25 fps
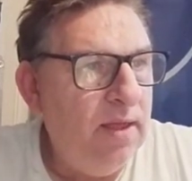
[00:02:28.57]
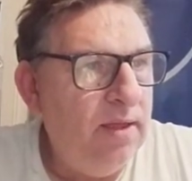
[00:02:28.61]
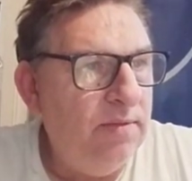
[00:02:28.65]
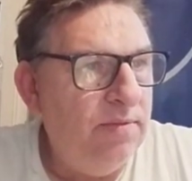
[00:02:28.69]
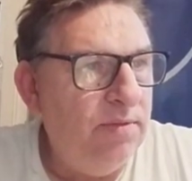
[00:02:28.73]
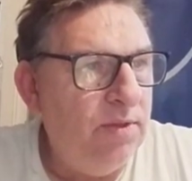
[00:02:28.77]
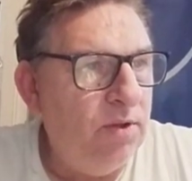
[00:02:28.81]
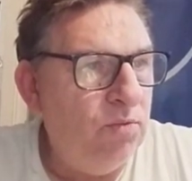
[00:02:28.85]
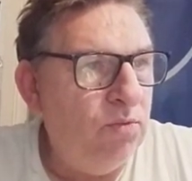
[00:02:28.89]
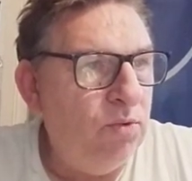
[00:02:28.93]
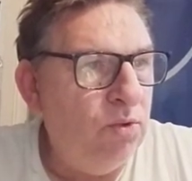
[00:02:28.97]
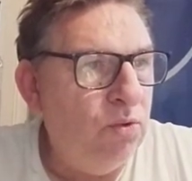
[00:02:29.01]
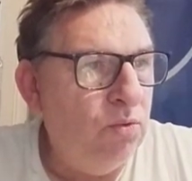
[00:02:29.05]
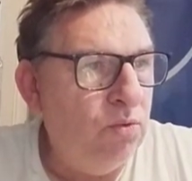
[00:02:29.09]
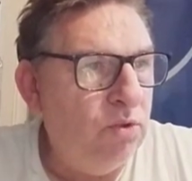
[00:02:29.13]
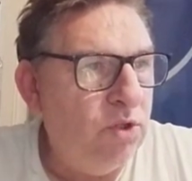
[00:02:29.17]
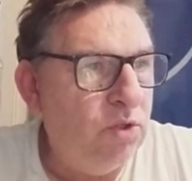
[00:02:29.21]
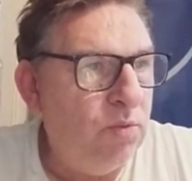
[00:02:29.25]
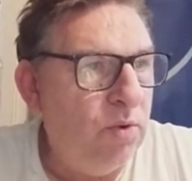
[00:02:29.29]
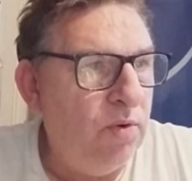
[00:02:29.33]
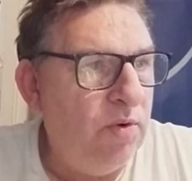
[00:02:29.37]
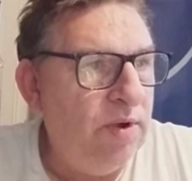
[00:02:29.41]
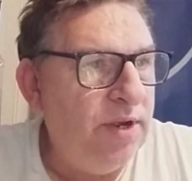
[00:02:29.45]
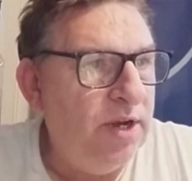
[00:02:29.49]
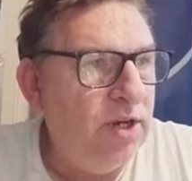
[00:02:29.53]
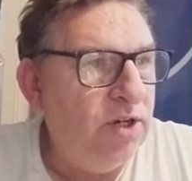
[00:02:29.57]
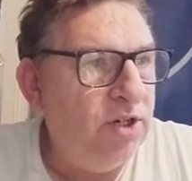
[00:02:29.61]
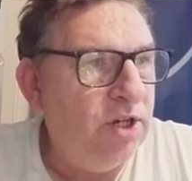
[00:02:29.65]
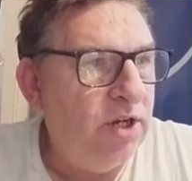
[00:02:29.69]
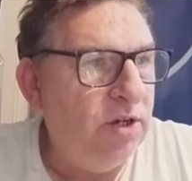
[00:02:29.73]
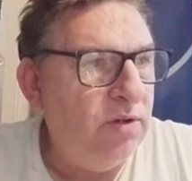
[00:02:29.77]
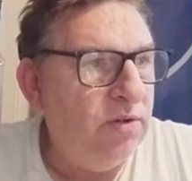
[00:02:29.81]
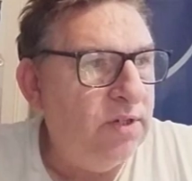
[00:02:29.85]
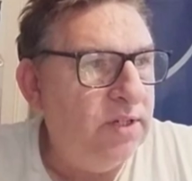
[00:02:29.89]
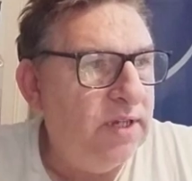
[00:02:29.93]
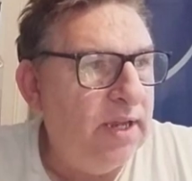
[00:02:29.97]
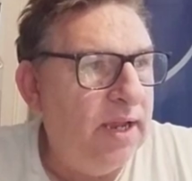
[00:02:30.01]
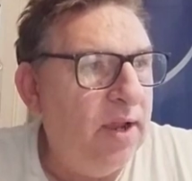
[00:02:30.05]
And the rules were
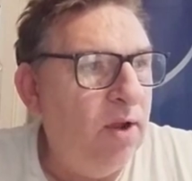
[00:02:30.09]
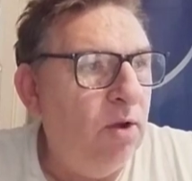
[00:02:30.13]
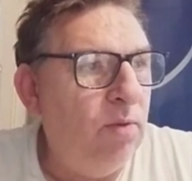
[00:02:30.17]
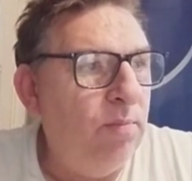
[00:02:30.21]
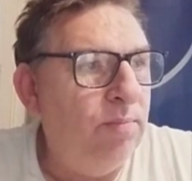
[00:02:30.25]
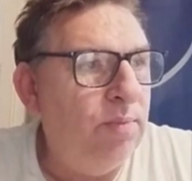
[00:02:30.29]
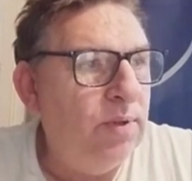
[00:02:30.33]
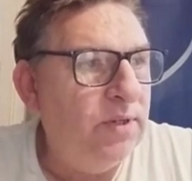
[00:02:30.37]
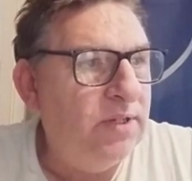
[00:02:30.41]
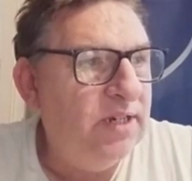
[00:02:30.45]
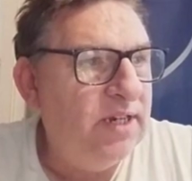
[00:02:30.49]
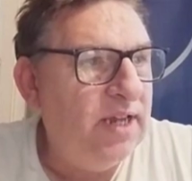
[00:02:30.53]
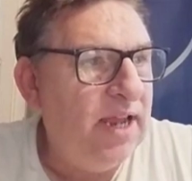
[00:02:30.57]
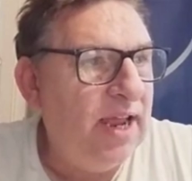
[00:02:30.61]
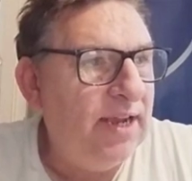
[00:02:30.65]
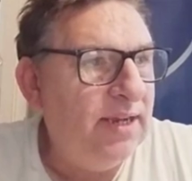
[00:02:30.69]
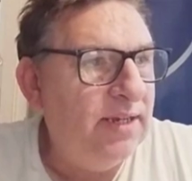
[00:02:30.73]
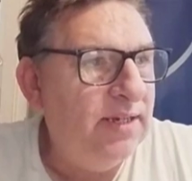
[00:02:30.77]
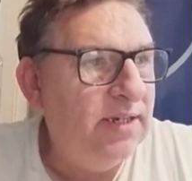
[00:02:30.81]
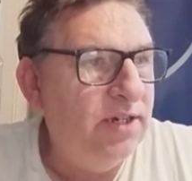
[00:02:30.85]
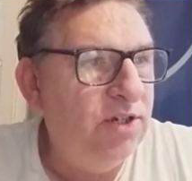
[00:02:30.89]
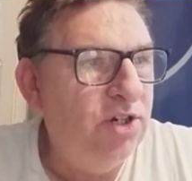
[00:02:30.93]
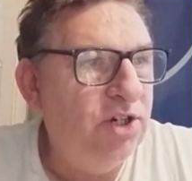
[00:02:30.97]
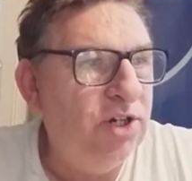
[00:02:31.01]
introduced to help protect